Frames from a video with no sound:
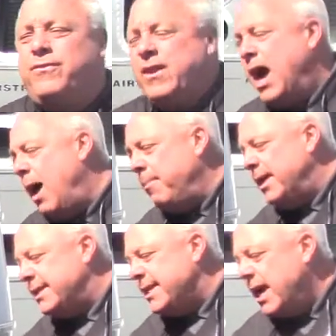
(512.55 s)

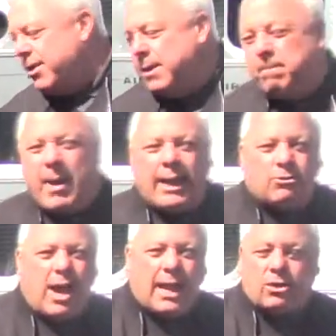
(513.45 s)
Fiamma Italian
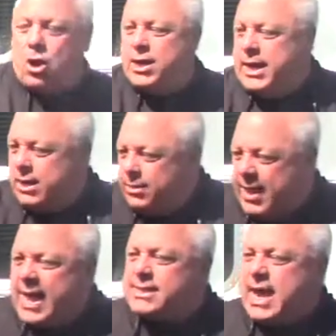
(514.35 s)
bike rack on here, that's